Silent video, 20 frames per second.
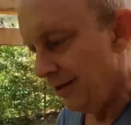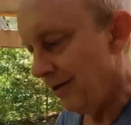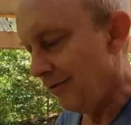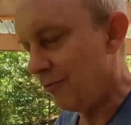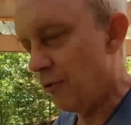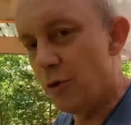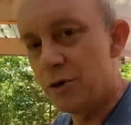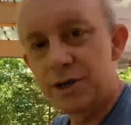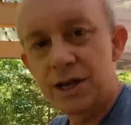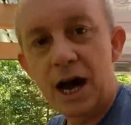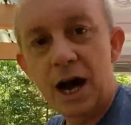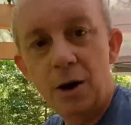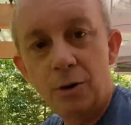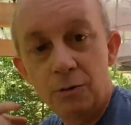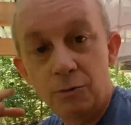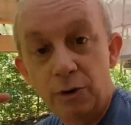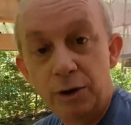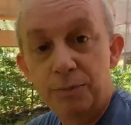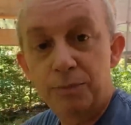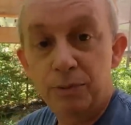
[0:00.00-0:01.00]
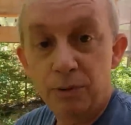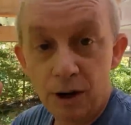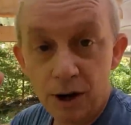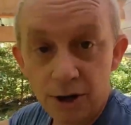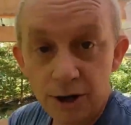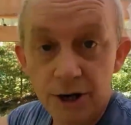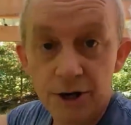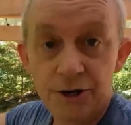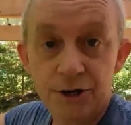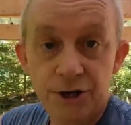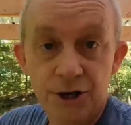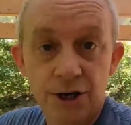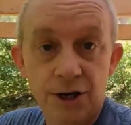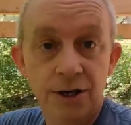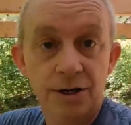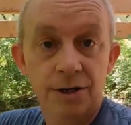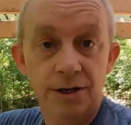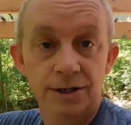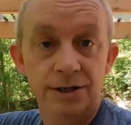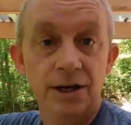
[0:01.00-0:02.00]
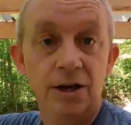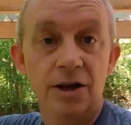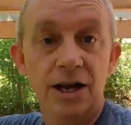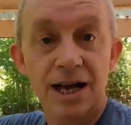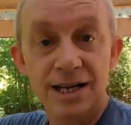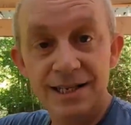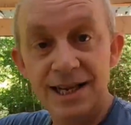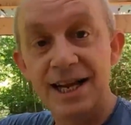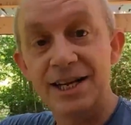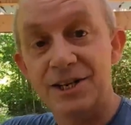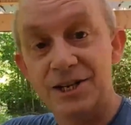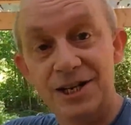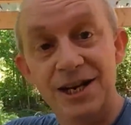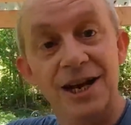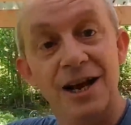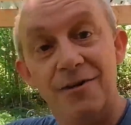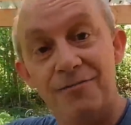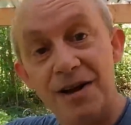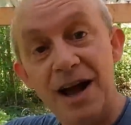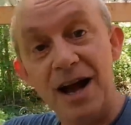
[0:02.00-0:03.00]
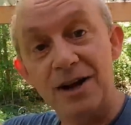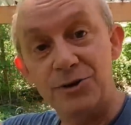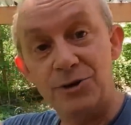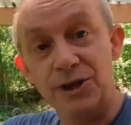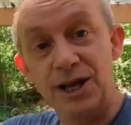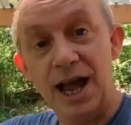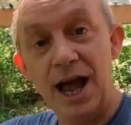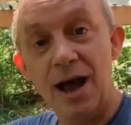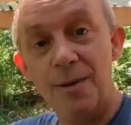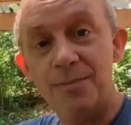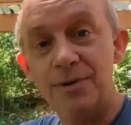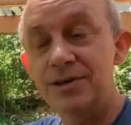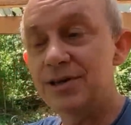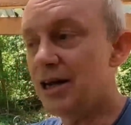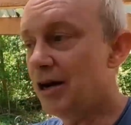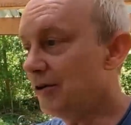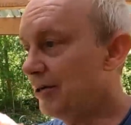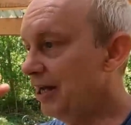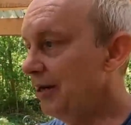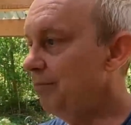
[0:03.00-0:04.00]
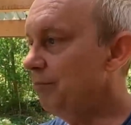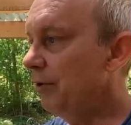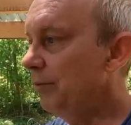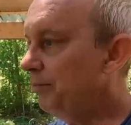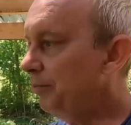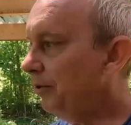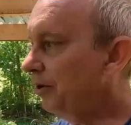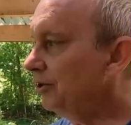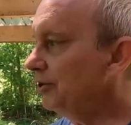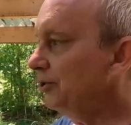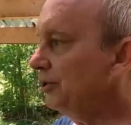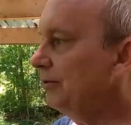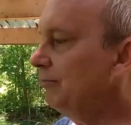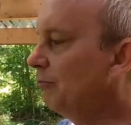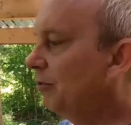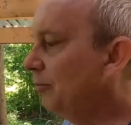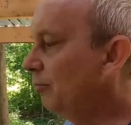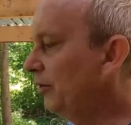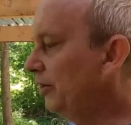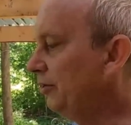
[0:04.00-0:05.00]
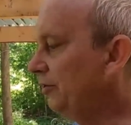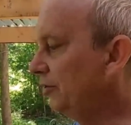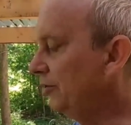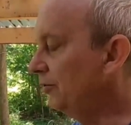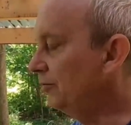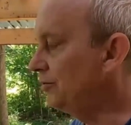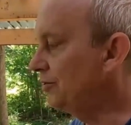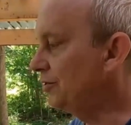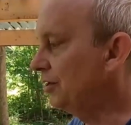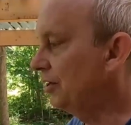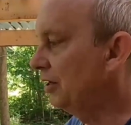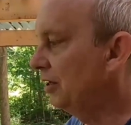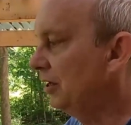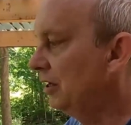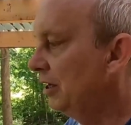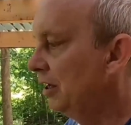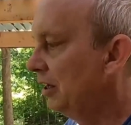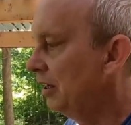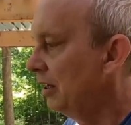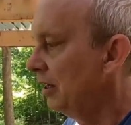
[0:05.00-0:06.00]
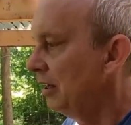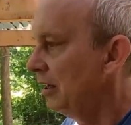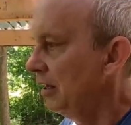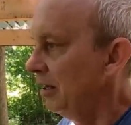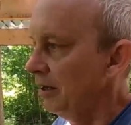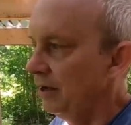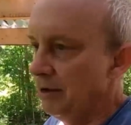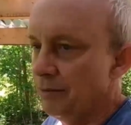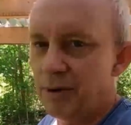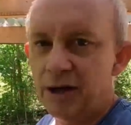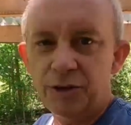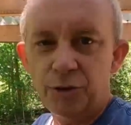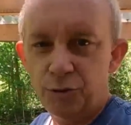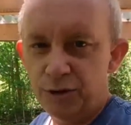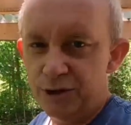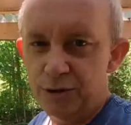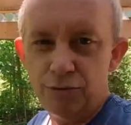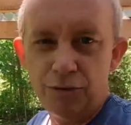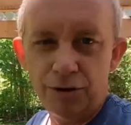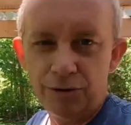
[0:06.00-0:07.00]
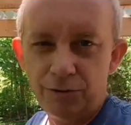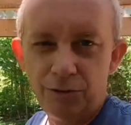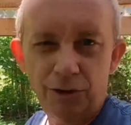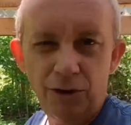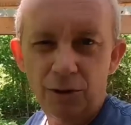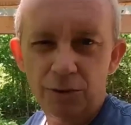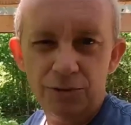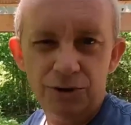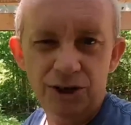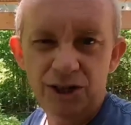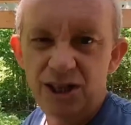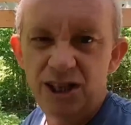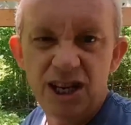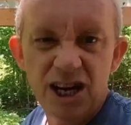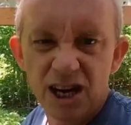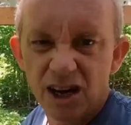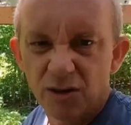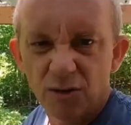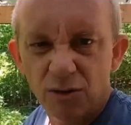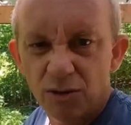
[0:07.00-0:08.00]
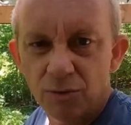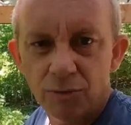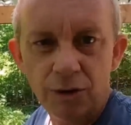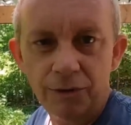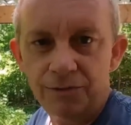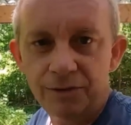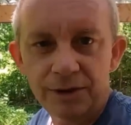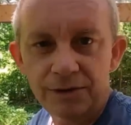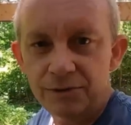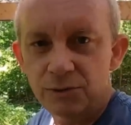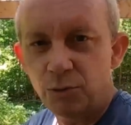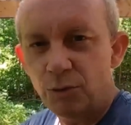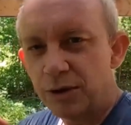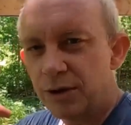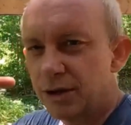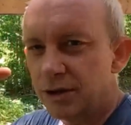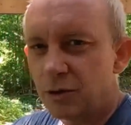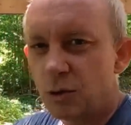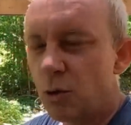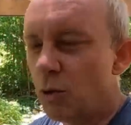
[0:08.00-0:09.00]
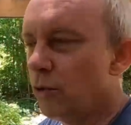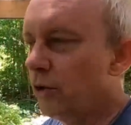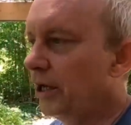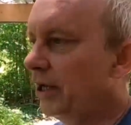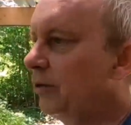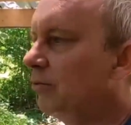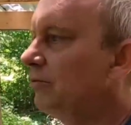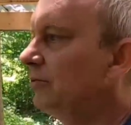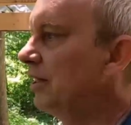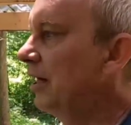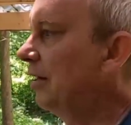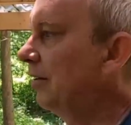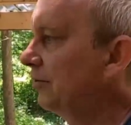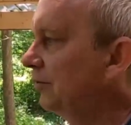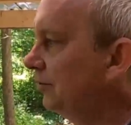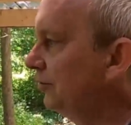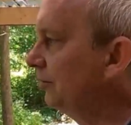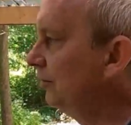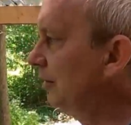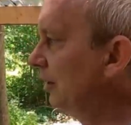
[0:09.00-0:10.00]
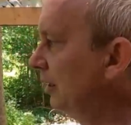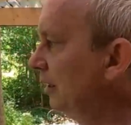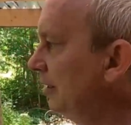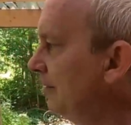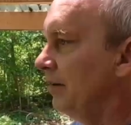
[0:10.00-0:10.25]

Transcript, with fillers: Of course, I'll replenish until S H T F actually happens. I'll keep replenishing what we use. About three truckloads a year, roughly, is what a cord equals out to.